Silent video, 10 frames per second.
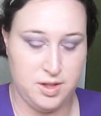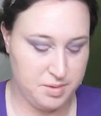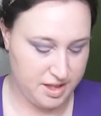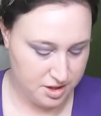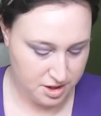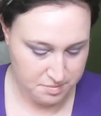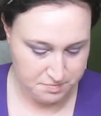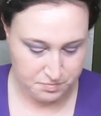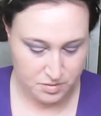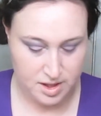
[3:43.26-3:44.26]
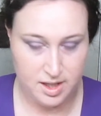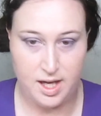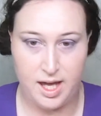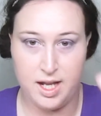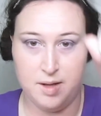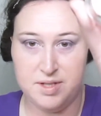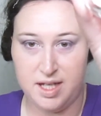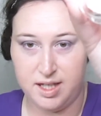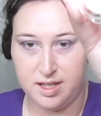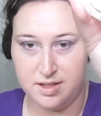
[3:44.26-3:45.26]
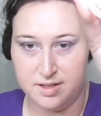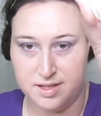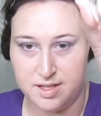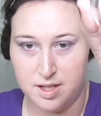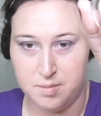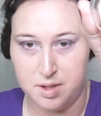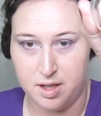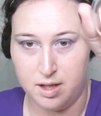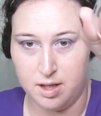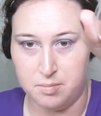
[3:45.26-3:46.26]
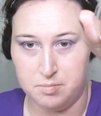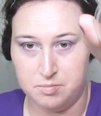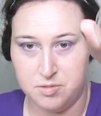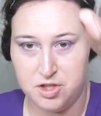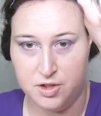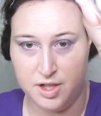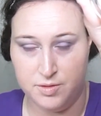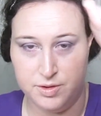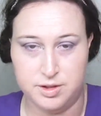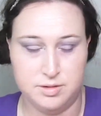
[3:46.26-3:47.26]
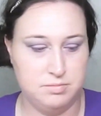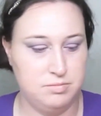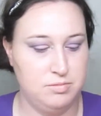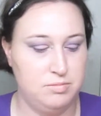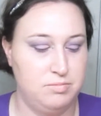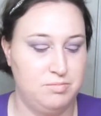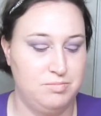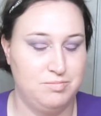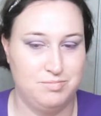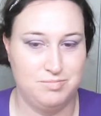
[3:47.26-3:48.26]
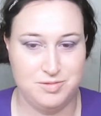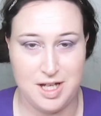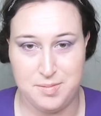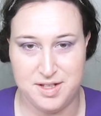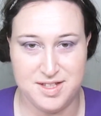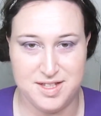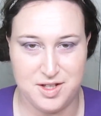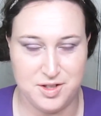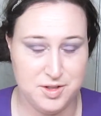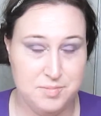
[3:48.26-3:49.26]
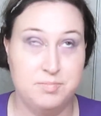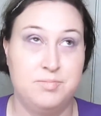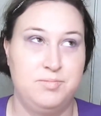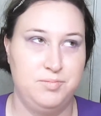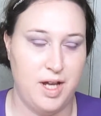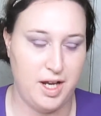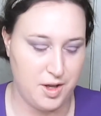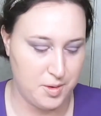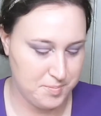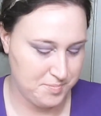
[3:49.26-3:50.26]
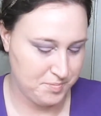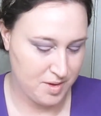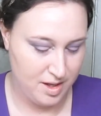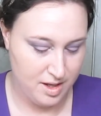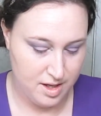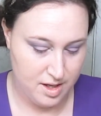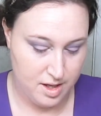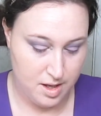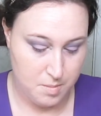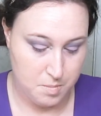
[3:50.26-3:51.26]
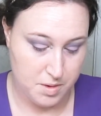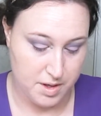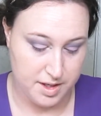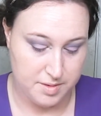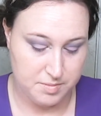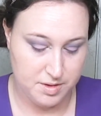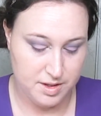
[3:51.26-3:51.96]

blender and I'm taking some sheer cover type concealer. I know. But